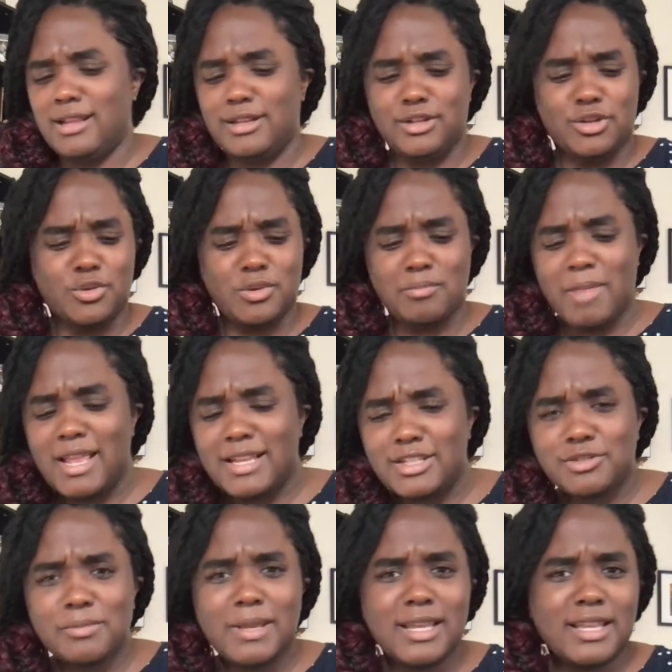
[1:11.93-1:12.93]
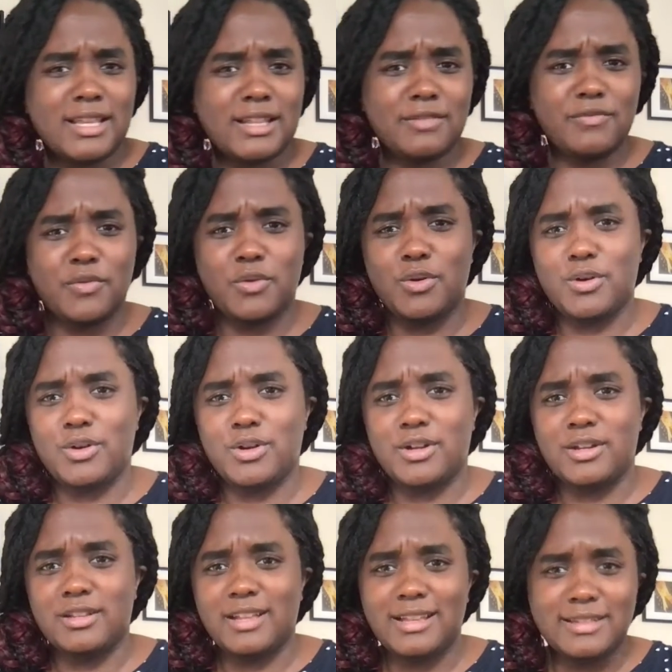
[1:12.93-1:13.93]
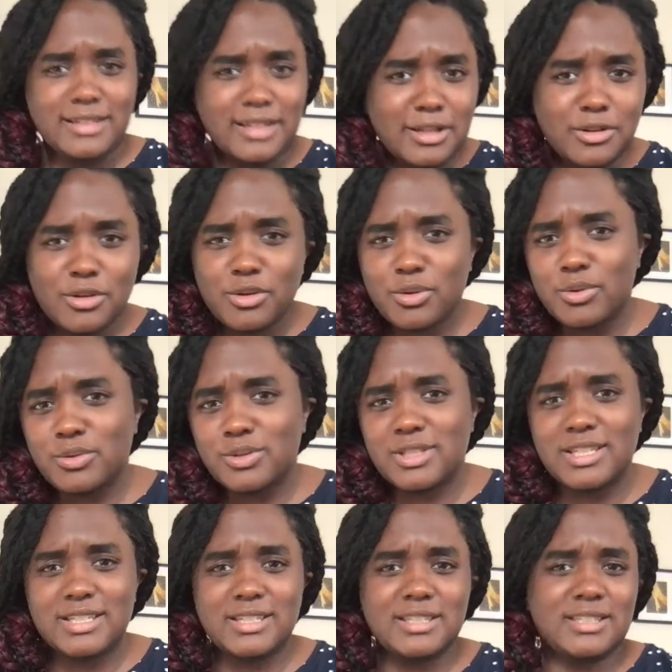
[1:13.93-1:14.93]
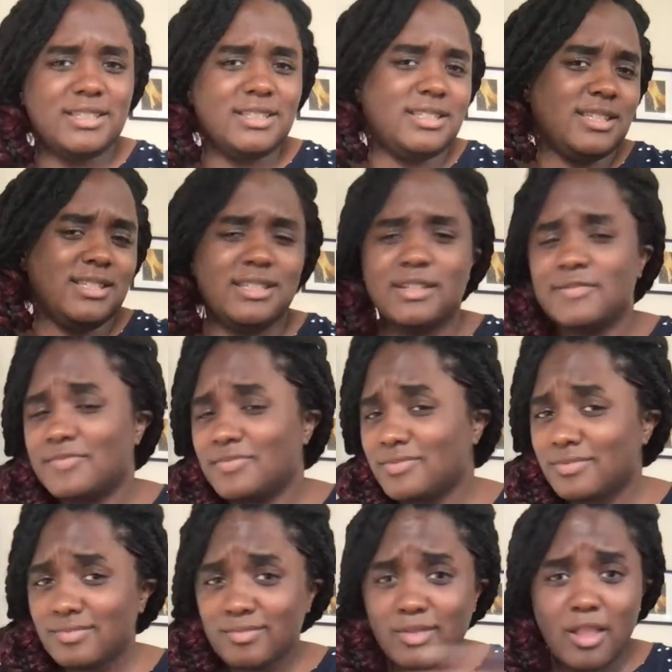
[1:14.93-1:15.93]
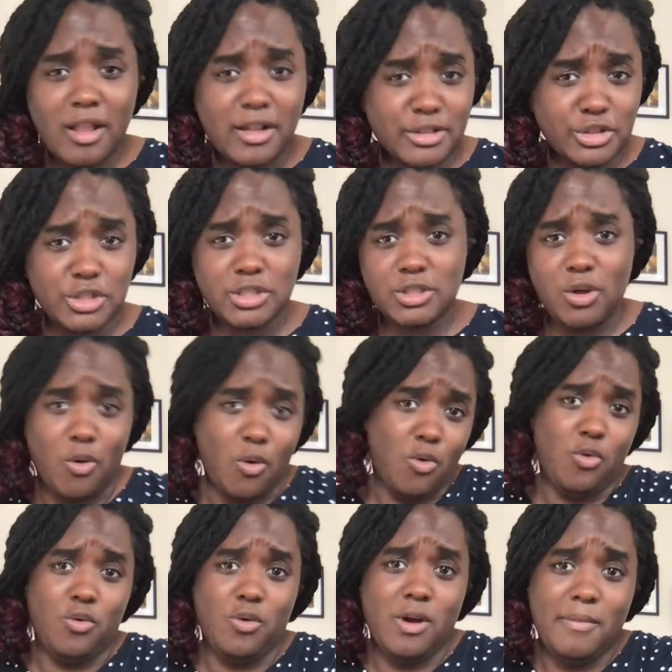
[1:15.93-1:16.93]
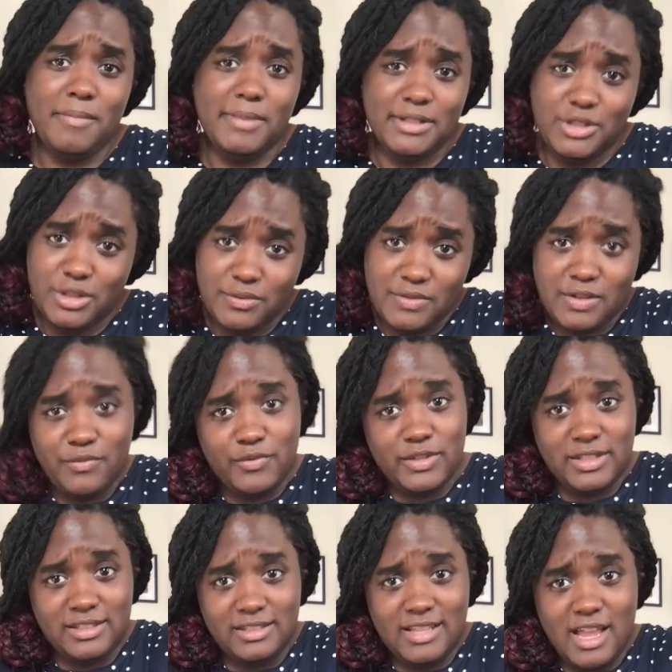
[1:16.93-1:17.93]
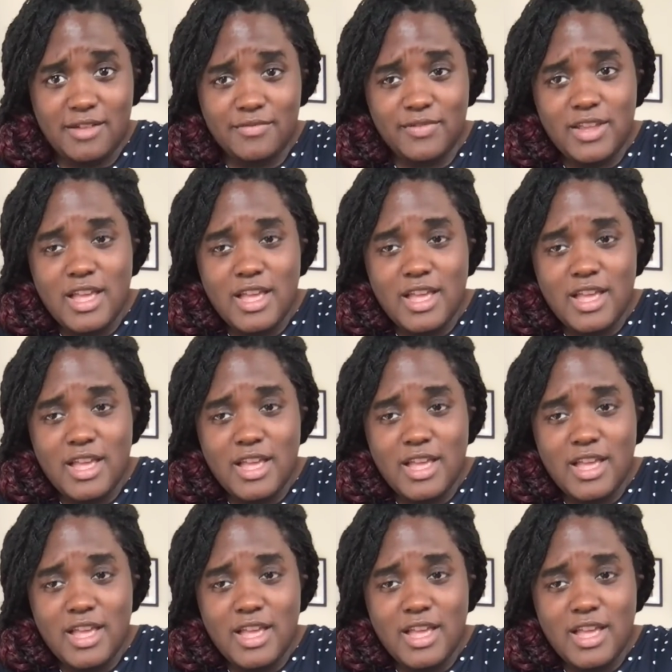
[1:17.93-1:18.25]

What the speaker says: doing management for like dinner cruises and just a whole bunch of different stuff.